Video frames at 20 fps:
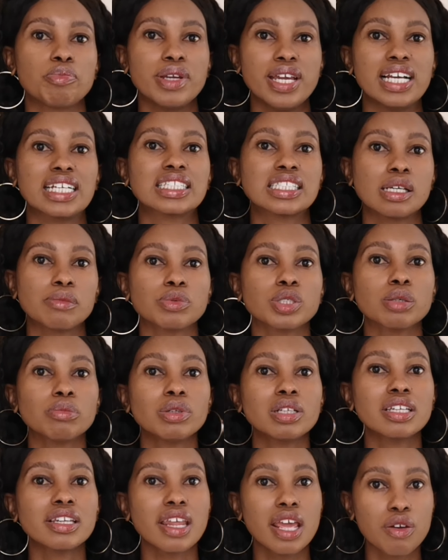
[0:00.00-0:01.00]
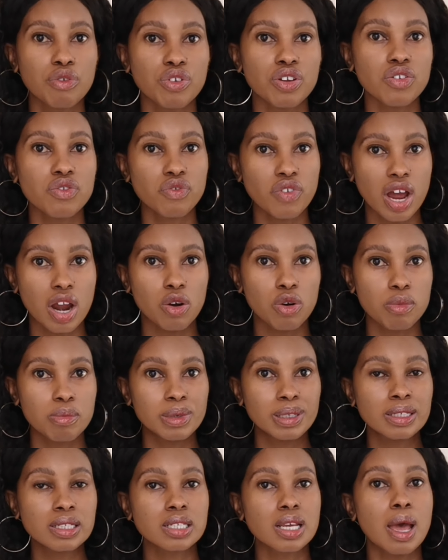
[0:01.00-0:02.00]
be acceptable in every
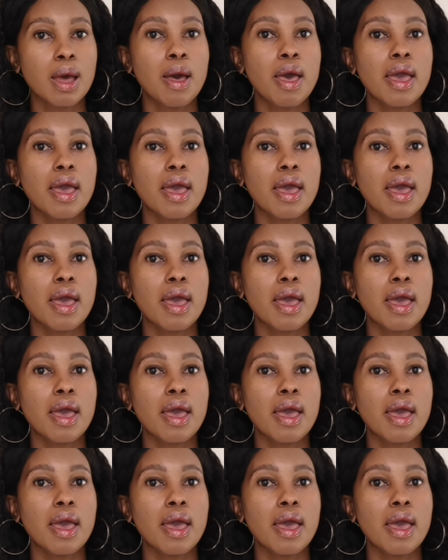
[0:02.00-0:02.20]
environment.